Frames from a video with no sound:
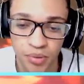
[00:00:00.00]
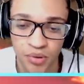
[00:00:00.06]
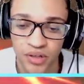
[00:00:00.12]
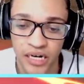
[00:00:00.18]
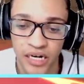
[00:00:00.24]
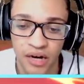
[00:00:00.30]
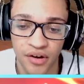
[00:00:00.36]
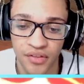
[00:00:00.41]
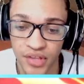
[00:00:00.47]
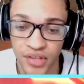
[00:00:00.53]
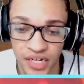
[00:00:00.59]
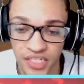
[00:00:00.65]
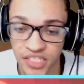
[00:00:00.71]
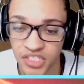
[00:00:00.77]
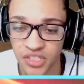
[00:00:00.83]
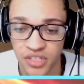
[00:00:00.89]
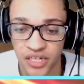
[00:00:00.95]
it out and then
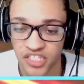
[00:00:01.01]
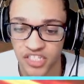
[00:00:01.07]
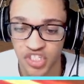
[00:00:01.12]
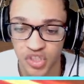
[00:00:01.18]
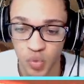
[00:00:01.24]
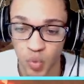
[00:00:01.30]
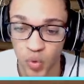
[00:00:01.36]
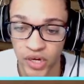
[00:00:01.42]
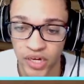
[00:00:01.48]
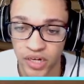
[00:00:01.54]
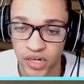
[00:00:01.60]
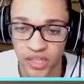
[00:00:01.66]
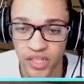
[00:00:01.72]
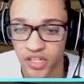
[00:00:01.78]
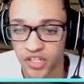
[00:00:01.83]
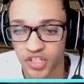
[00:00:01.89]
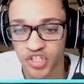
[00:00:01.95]
instantly like swing, and
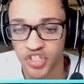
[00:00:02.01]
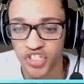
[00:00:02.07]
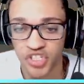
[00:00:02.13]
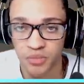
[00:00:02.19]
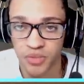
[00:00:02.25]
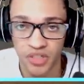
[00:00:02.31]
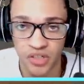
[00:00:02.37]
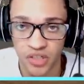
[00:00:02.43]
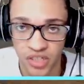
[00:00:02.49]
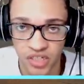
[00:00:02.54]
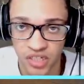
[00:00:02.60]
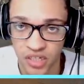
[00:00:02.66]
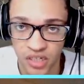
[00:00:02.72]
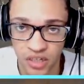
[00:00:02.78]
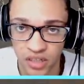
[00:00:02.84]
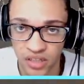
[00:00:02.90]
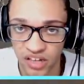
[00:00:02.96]
then you're just going to be
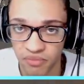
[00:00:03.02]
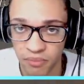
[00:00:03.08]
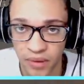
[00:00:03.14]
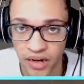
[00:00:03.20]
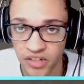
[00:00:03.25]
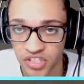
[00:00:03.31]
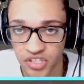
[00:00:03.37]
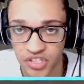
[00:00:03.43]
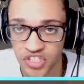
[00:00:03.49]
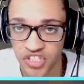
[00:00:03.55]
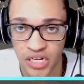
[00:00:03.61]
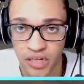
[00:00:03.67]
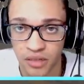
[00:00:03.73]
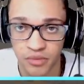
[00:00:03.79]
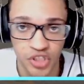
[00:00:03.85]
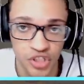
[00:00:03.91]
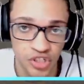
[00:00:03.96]
clicking the left mouse and it's not
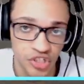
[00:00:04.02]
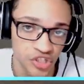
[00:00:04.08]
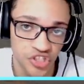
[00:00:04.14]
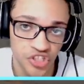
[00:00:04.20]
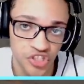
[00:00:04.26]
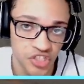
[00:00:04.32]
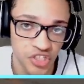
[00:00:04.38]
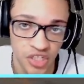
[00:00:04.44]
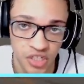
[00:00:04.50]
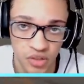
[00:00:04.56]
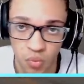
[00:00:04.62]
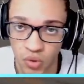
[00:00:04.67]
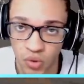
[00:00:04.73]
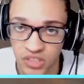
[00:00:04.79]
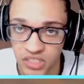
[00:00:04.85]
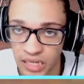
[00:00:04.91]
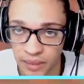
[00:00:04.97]
going to be shooting. You're just going to get it
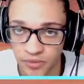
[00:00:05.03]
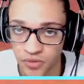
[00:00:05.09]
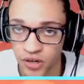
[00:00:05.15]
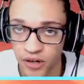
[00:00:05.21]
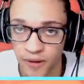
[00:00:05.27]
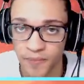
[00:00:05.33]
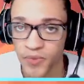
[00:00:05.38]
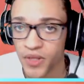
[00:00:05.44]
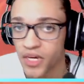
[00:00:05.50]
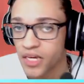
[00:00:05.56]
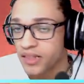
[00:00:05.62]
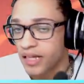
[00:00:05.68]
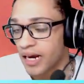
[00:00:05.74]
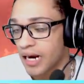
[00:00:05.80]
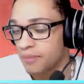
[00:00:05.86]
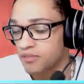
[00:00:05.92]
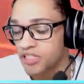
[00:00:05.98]
one tapped, right? That
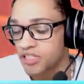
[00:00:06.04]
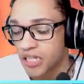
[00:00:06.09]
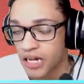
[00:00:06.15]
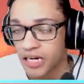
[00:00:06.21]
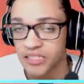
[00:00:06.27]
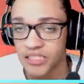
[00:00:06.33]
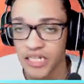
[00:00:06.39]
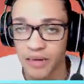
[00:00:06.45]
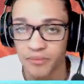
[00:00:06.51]
happens a lot of times.